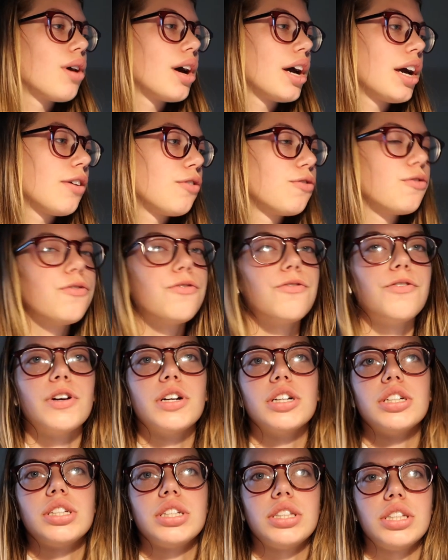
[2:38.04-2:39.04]
I have
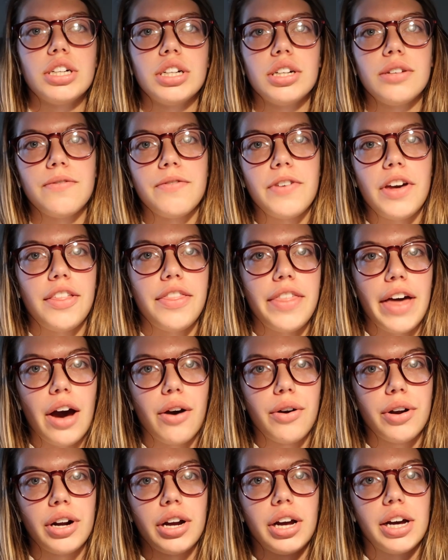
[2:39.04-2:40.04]
first, third, and fifth
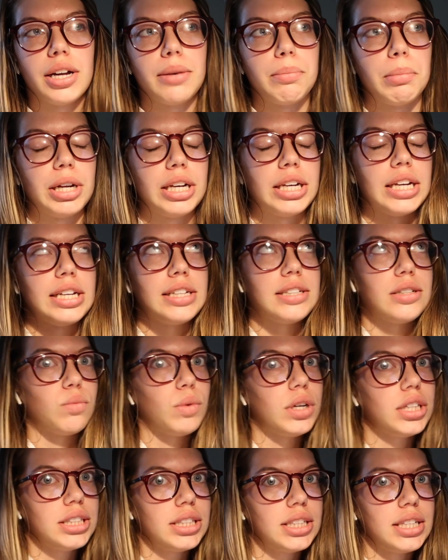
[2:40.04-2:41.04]
hour on Mondays and
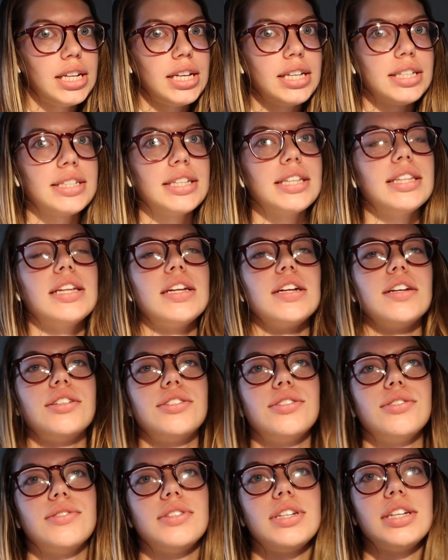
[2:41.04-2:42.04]
Wednesdays and then on
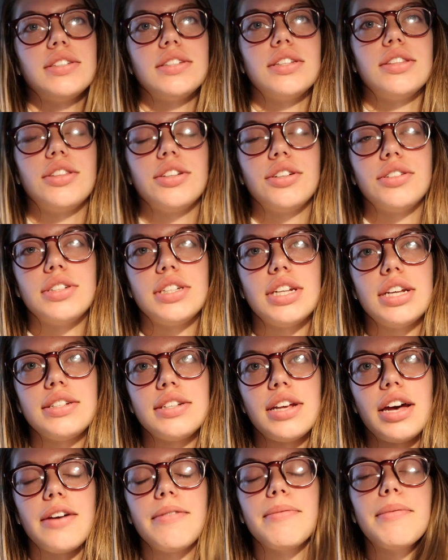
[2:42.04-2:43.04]
Tuesdays and Thursdays
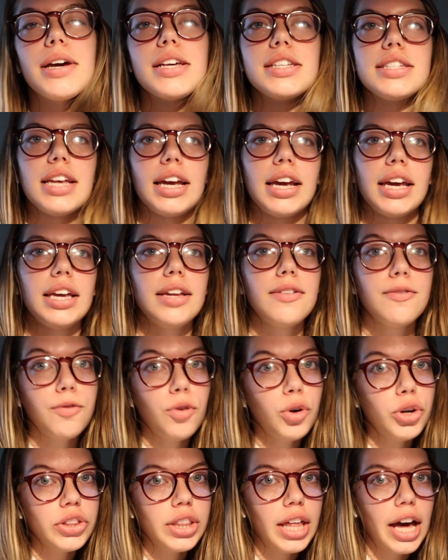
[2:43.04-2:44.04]
I have my second and
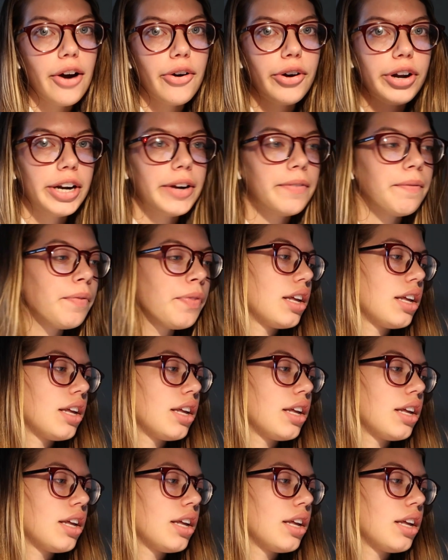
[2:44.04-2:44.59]
fourth hour.